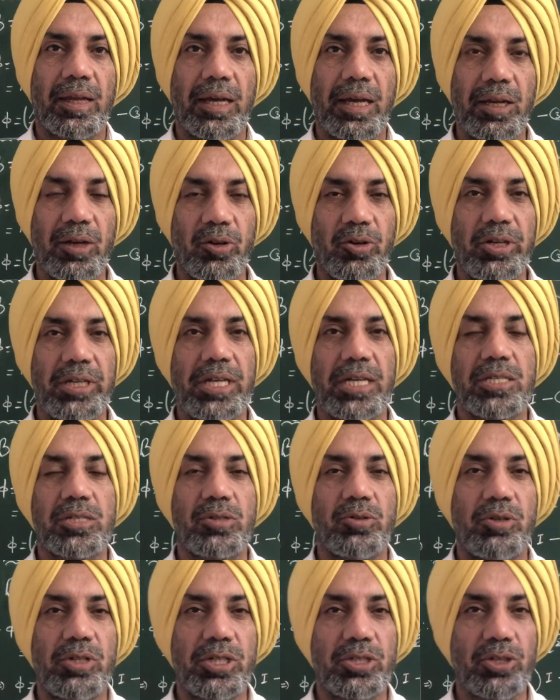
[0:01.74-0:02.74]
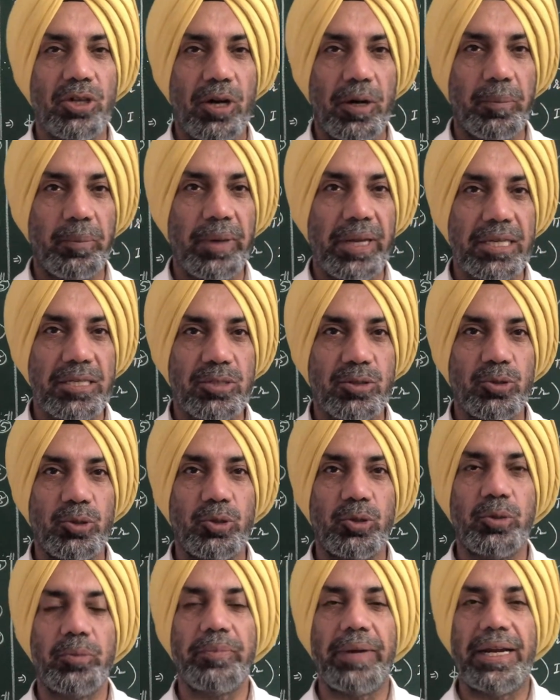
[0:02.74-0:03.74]
Hello dear students of plus
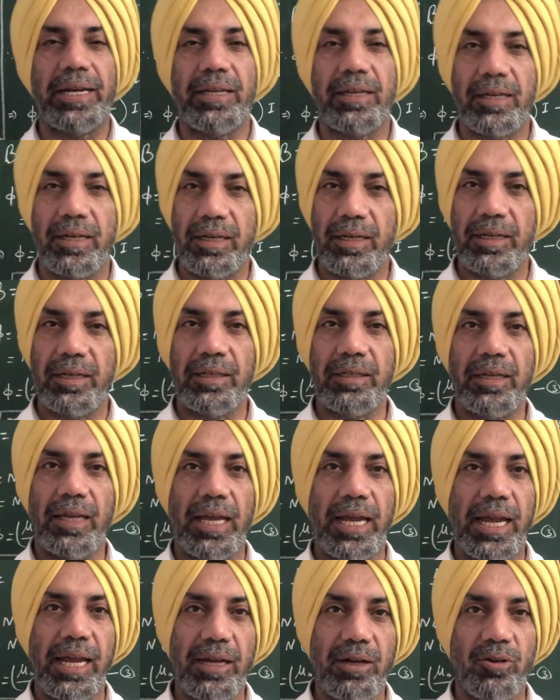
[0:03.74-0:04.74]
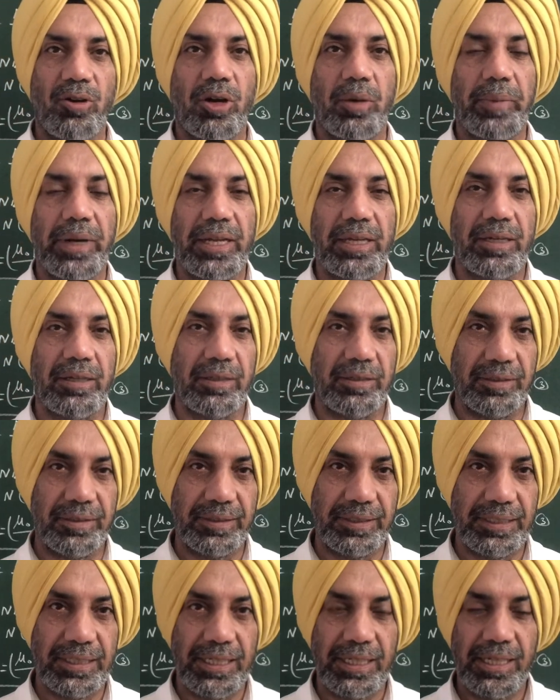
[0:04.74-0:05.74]
2 medical and non-medical,
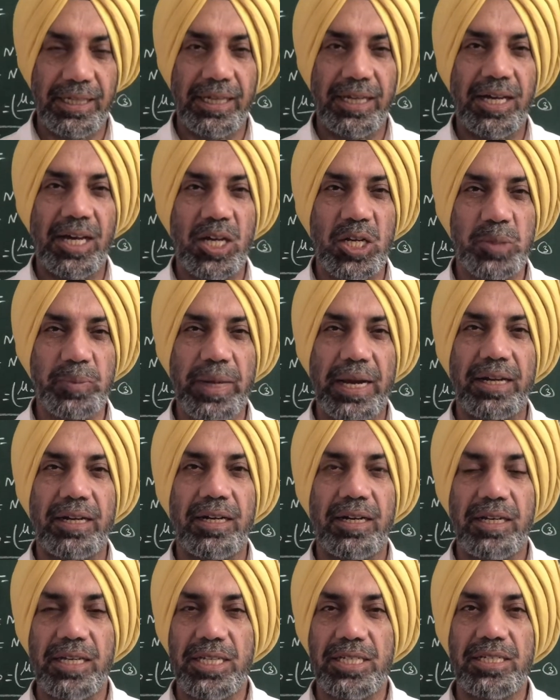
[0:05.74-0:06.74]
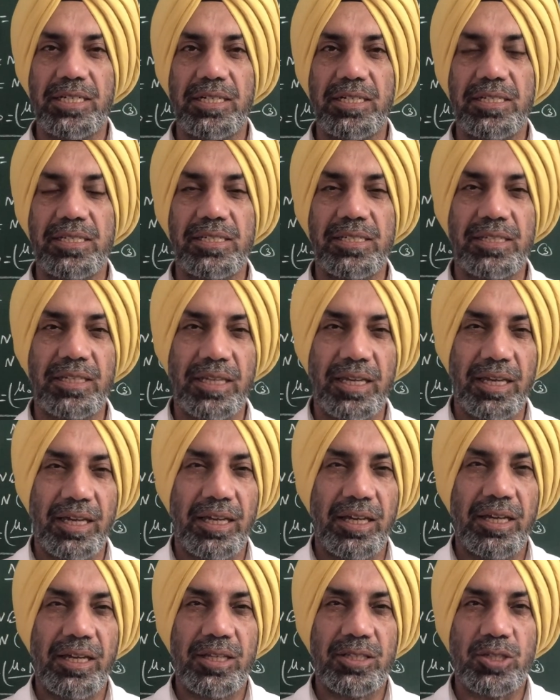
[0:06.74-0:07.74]
respected teachers.
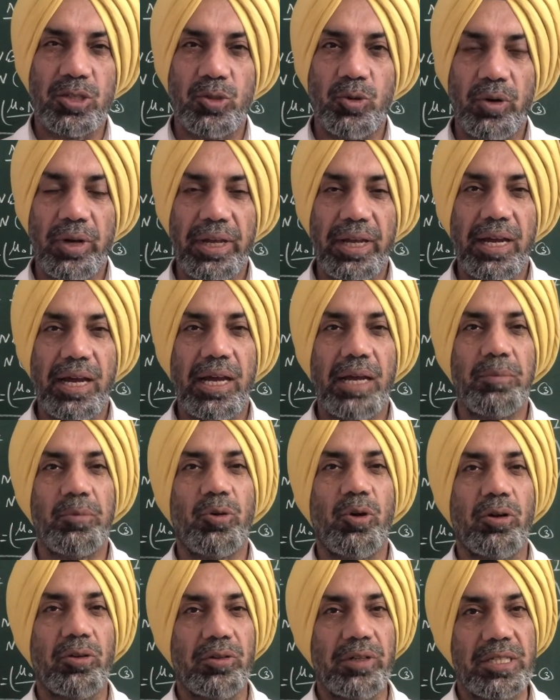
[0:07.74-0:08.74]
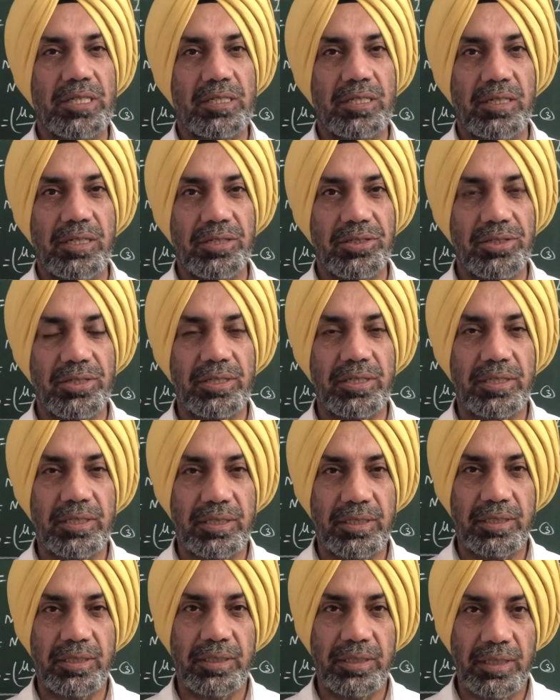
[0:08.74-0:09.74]
So today I am going to
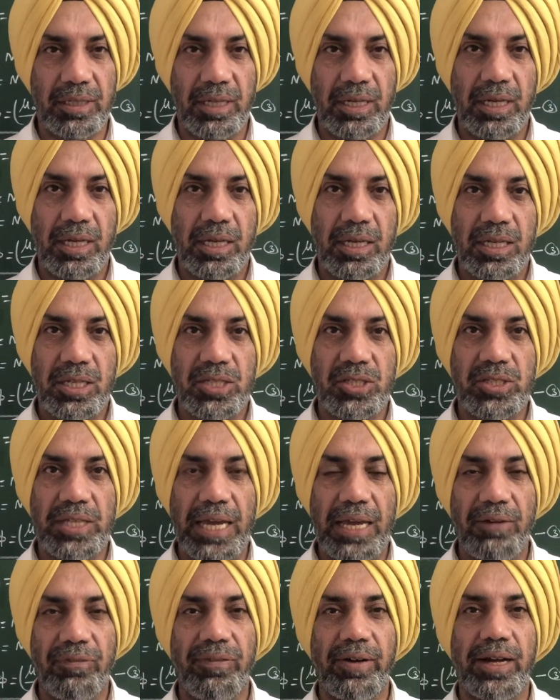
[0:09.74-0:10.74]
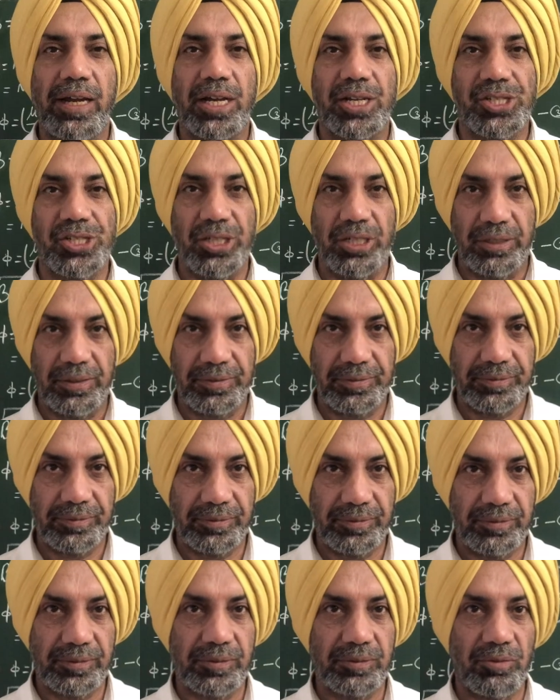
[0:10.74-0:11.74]
discuss self-induction
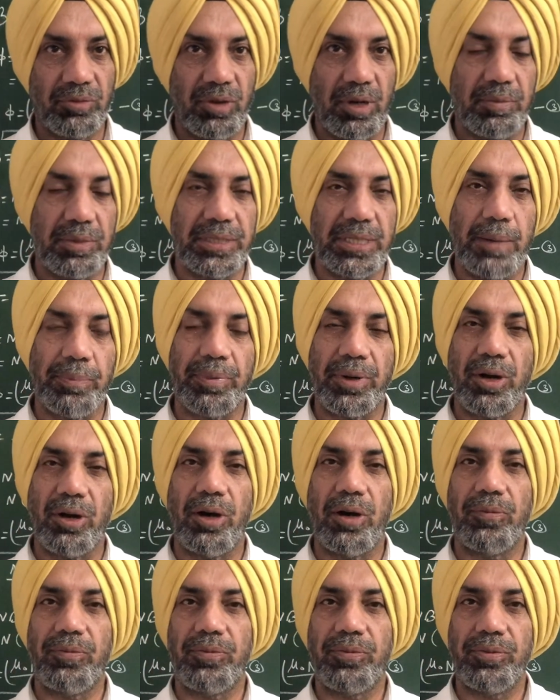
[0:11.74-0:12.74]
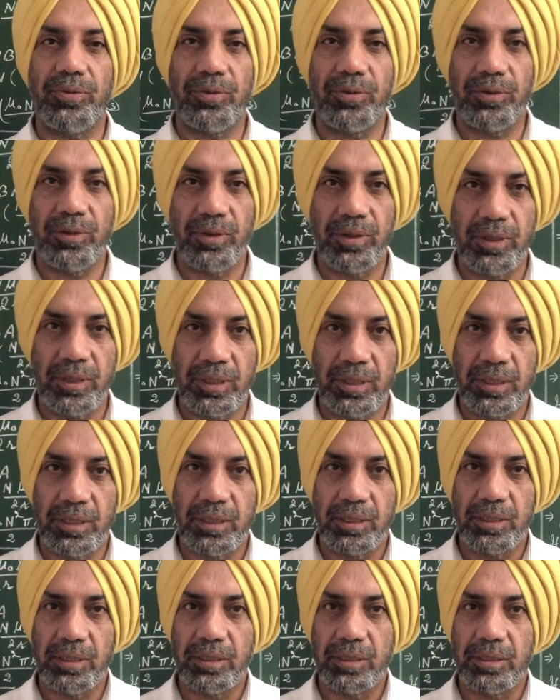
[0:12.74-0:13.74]
from the chapter of
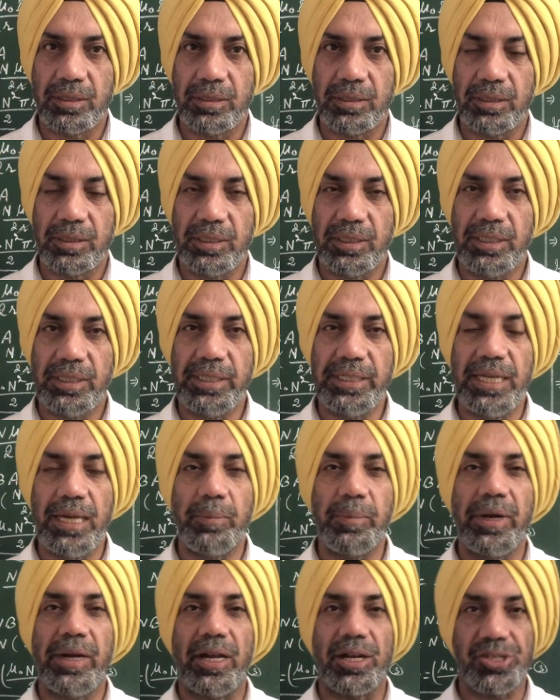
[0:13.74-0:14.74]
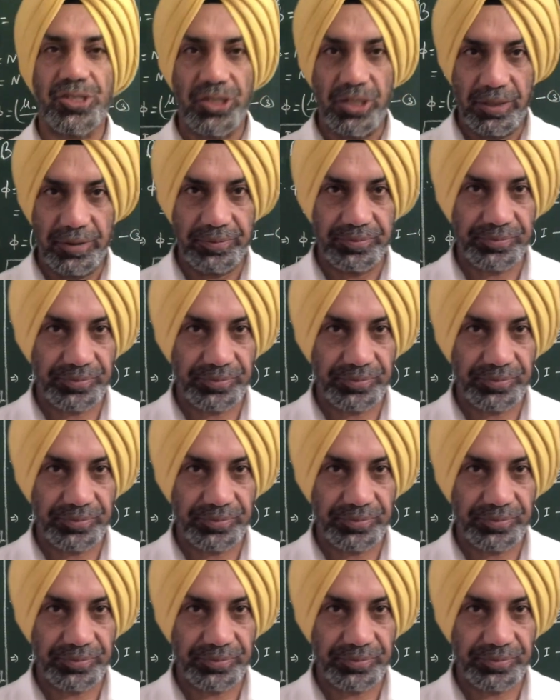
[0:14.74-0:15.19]
EM induction.